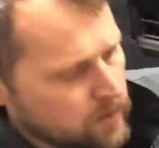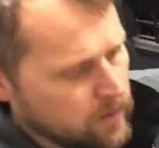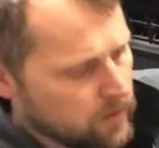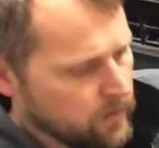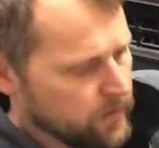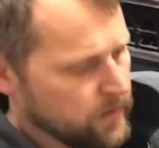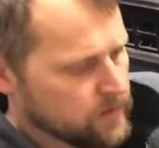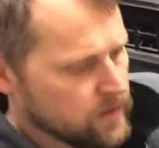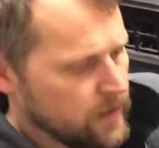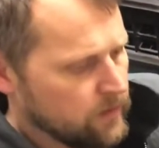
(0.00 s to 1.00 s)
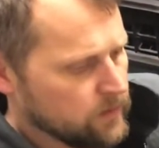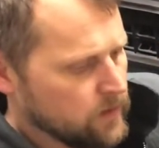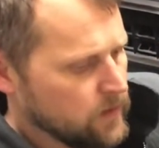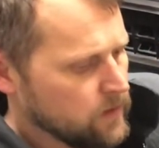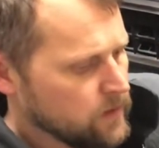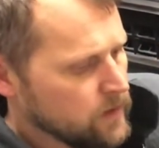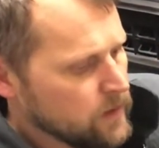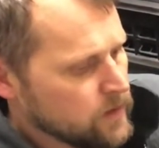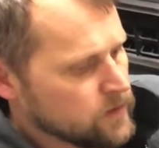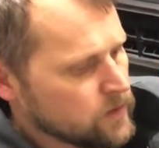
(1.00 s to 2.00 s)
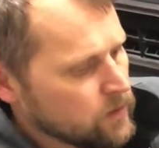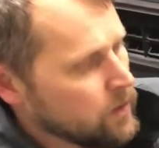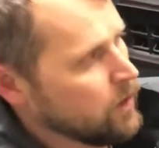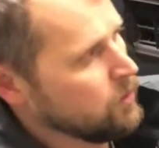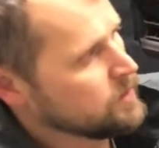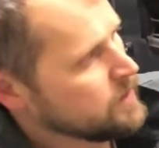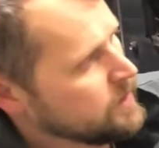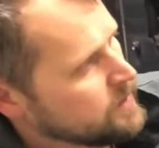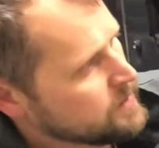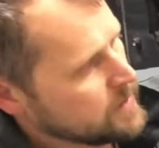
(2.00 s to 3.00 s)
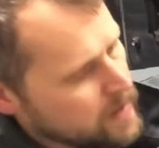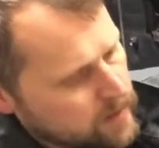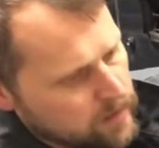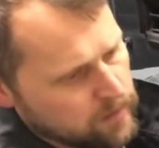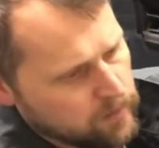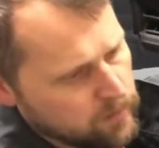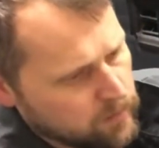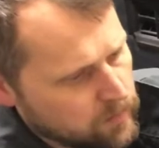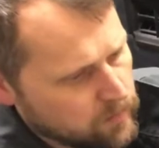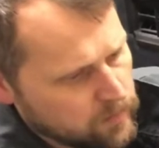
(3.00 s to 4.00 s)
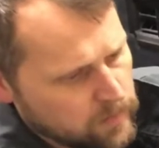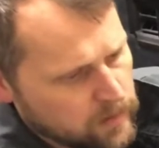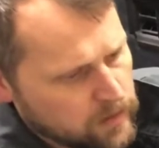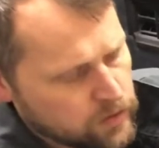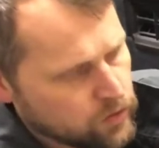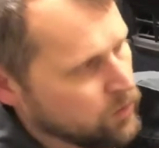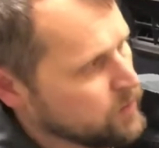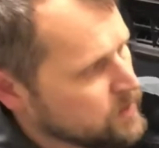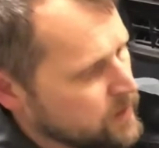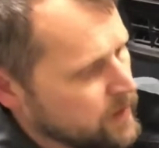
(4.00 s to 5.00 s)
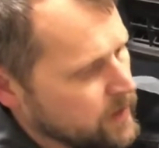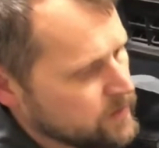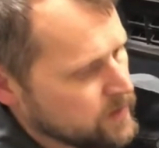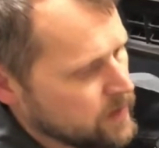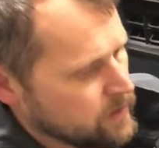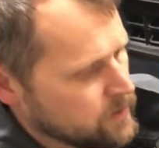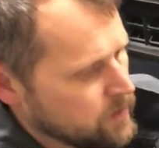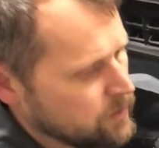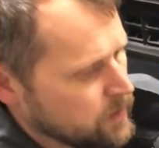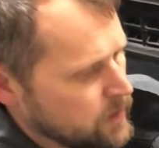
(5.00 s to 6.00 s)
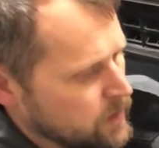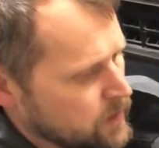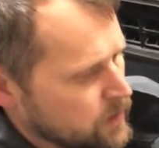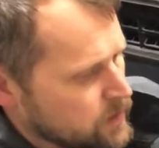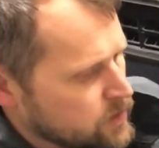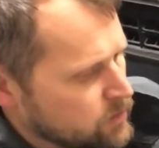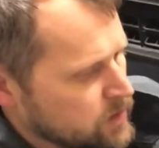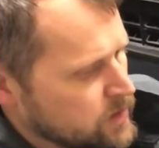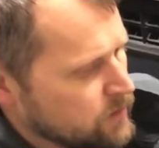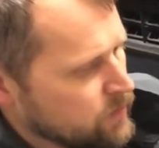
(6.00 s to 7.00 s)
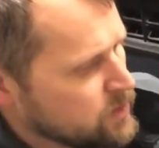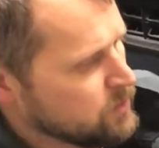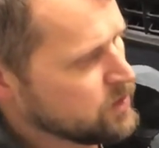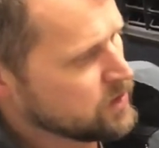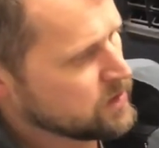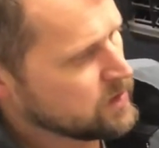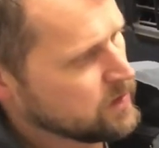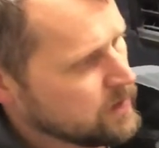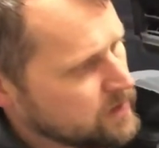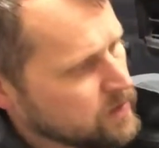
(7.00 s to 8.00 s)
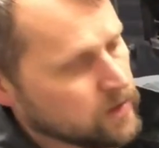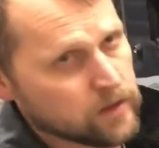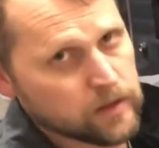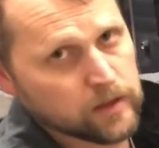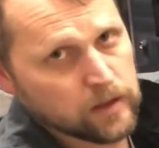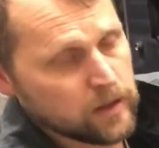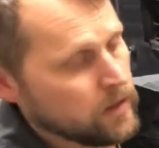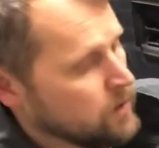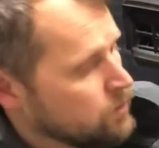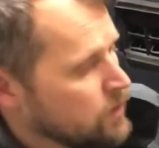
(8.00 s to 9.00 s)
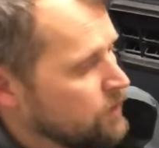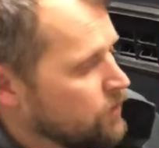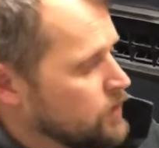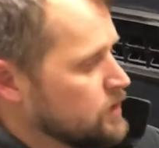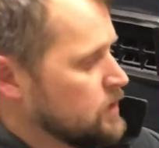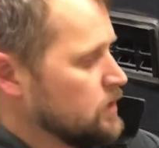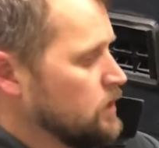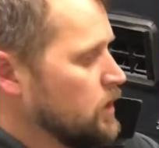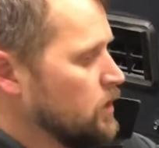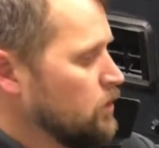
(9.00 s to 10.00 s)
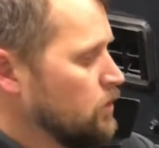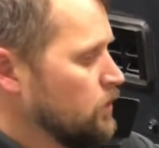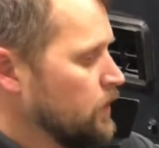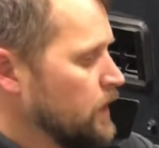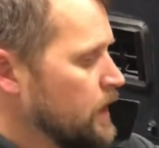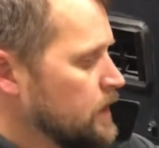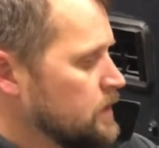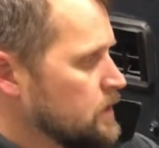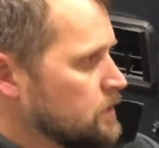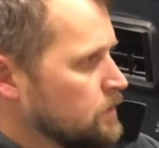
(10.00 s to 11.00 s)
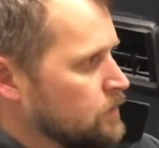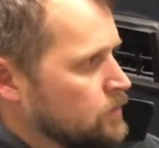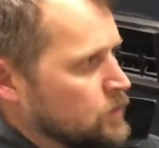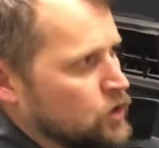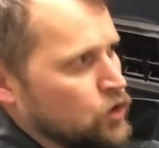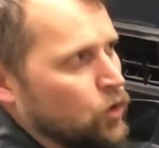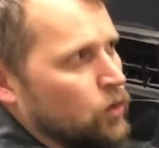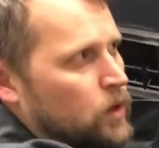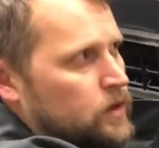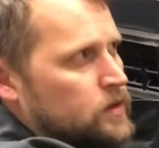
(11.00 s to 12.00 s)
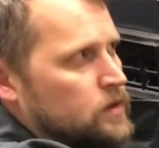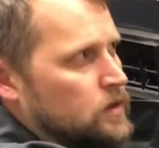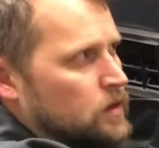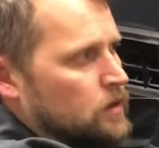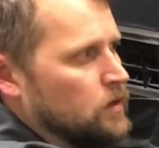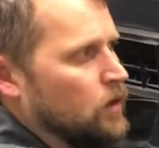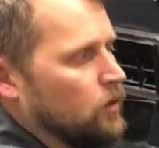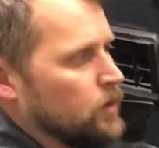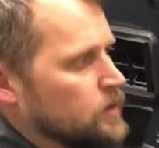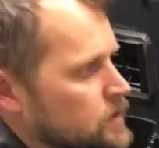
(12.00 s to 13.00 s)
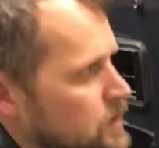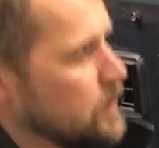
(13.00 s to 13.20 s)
are on the so long ones on the inside, short ones on the outside. So not too much difference, but just that's a good reference to know that short ones, long ones.